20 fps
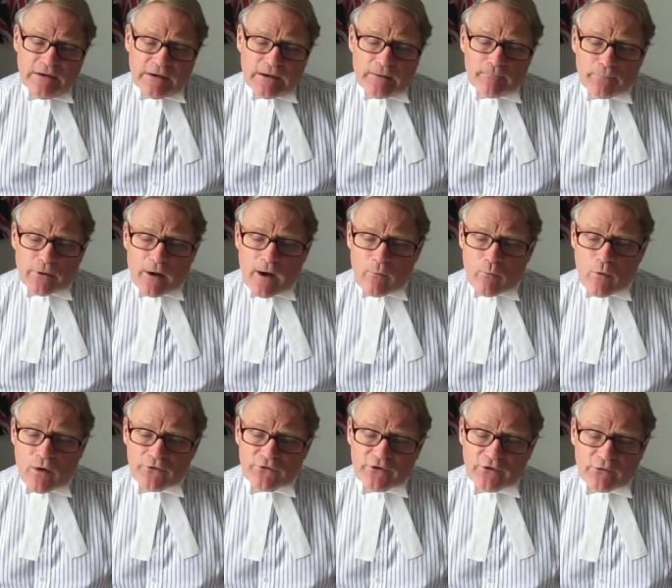And part
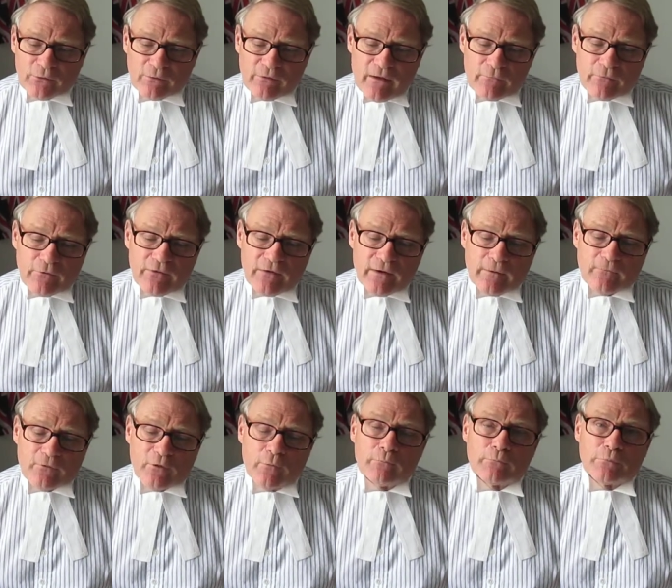one deals with everything
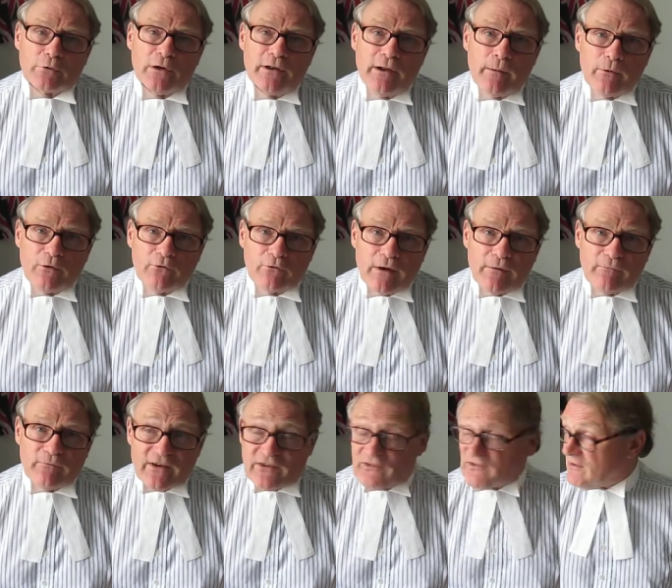from preliminary
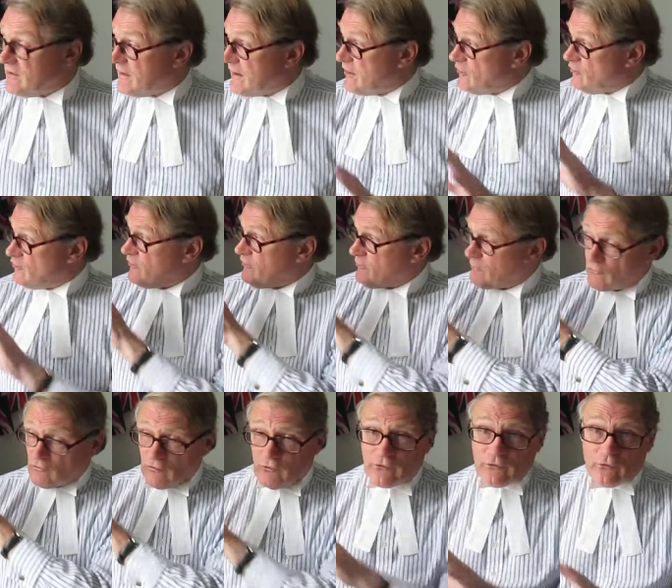investigations,
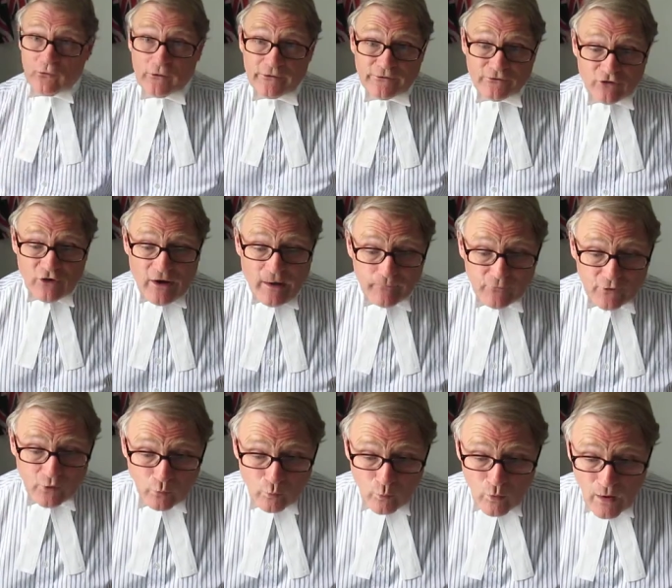which you saw in
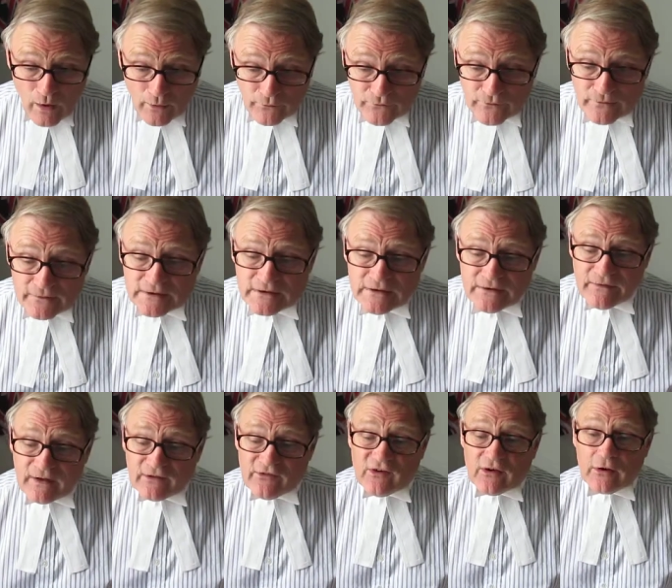chapter one,
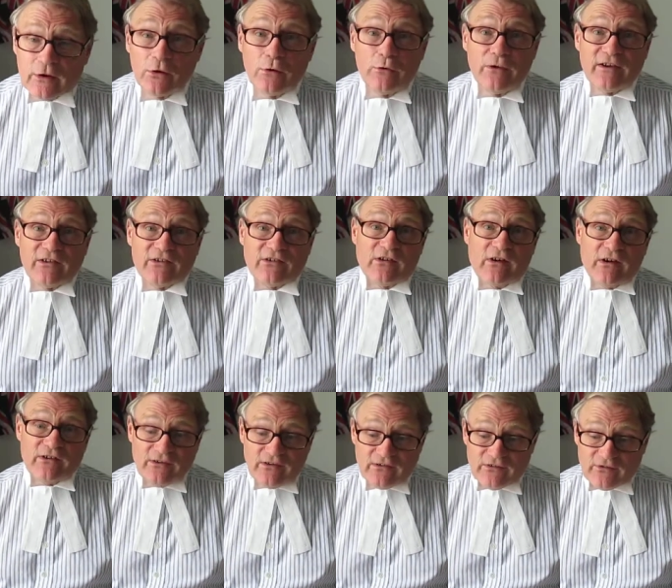that's including
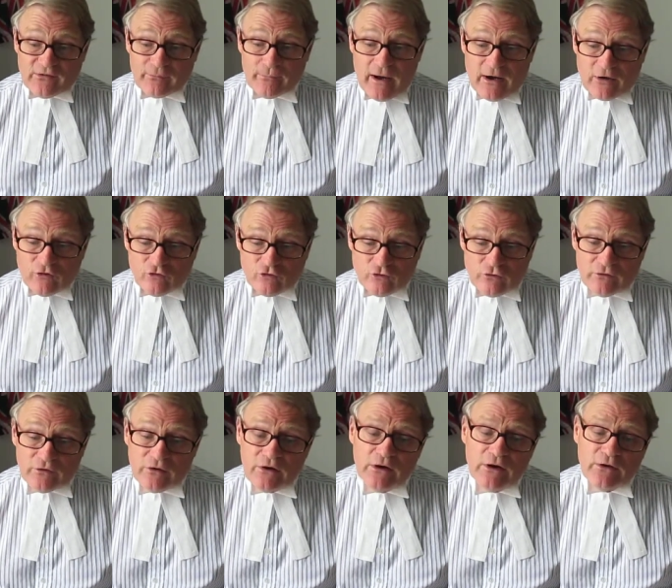site
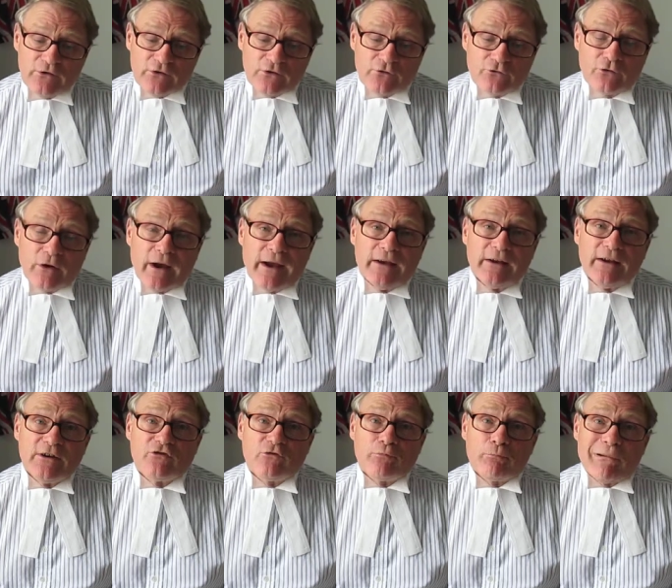inspection, to
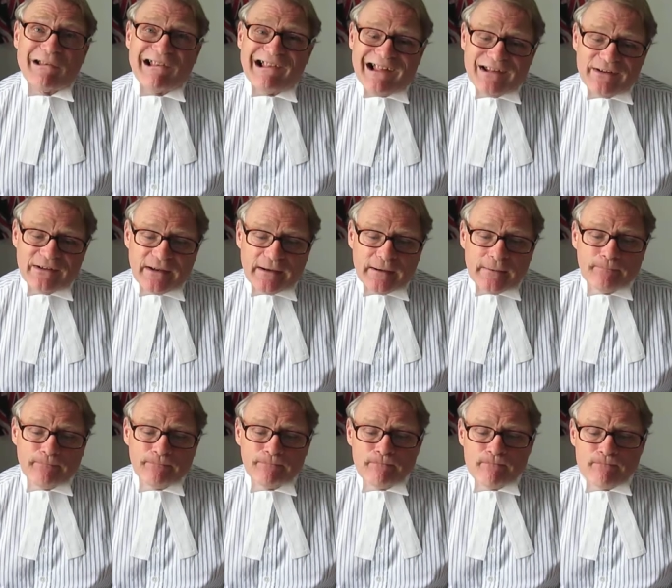drainage, planning,
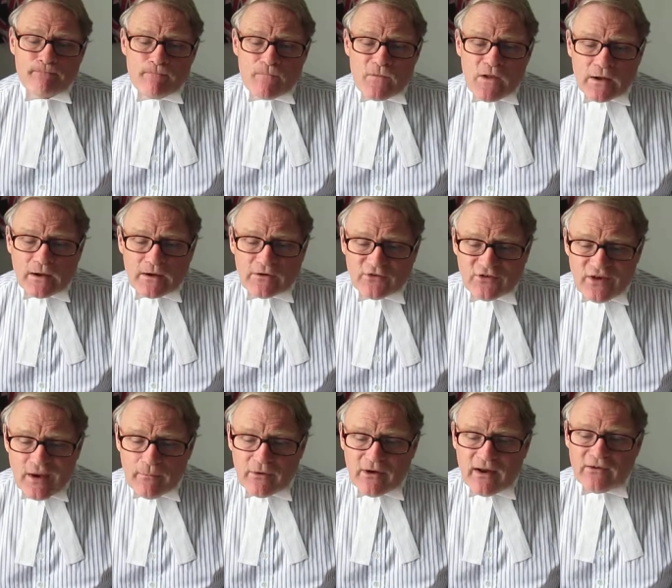
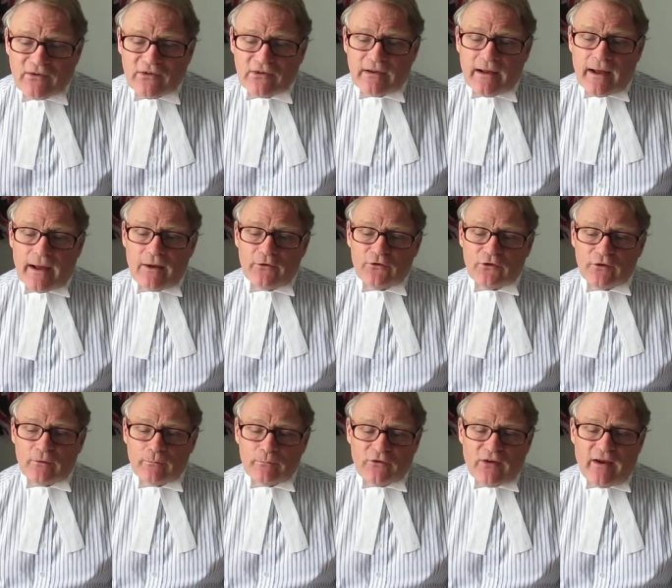contaminated land
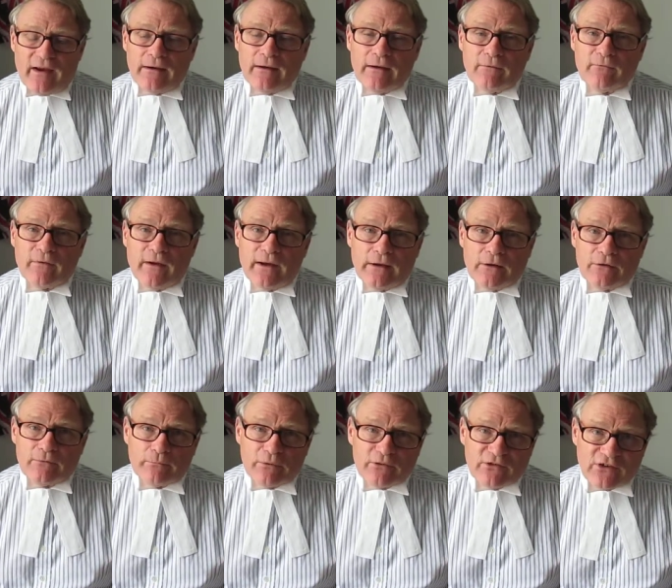and obtaining
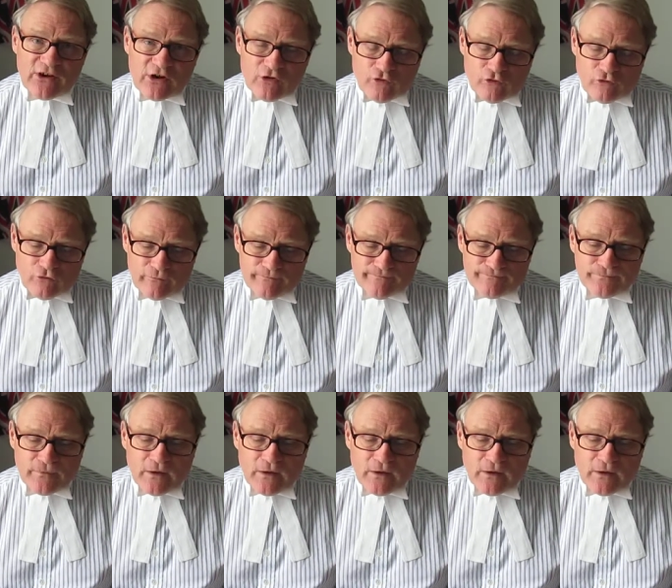vacant possession.